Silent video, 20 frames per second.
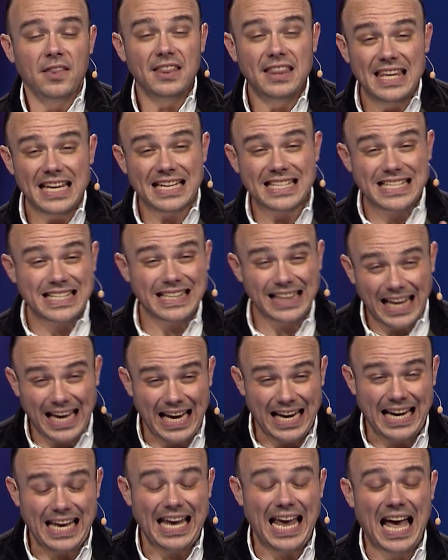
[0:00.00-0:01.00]
this
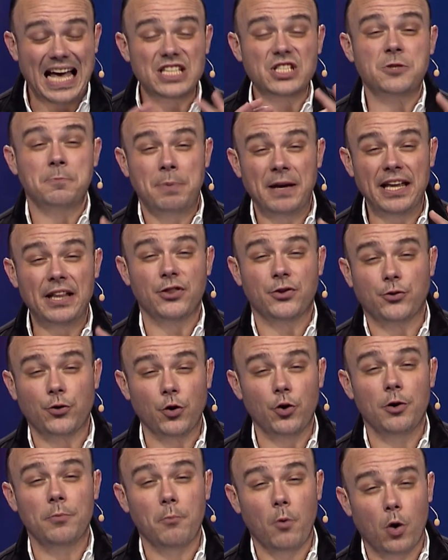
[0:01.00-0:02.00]
lady has been
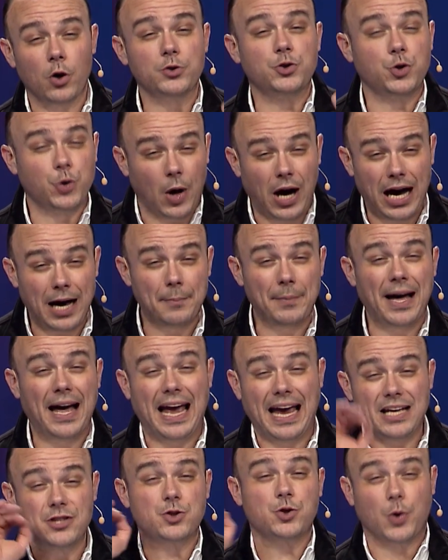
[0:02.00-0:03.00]
through more trauma
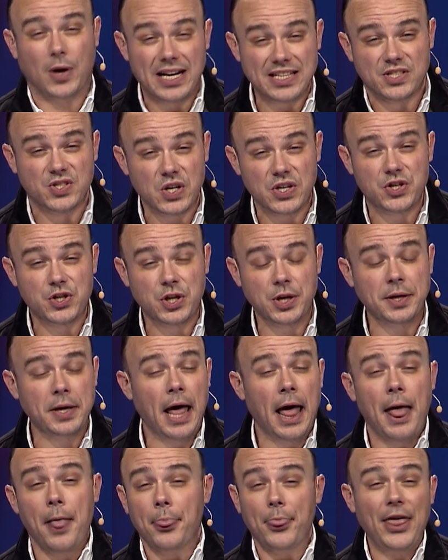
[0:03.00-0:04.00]
and
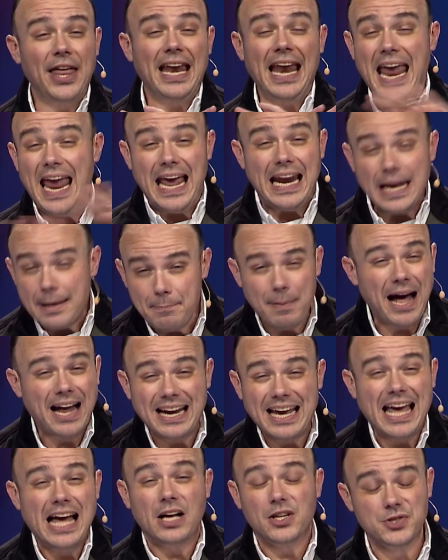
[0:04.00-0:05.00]
transition than
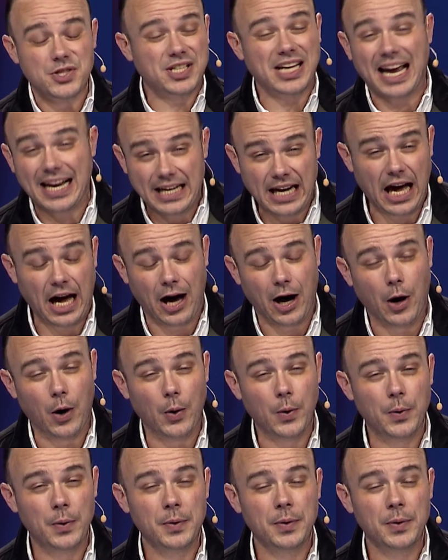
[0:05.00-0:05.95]
anybody else I know.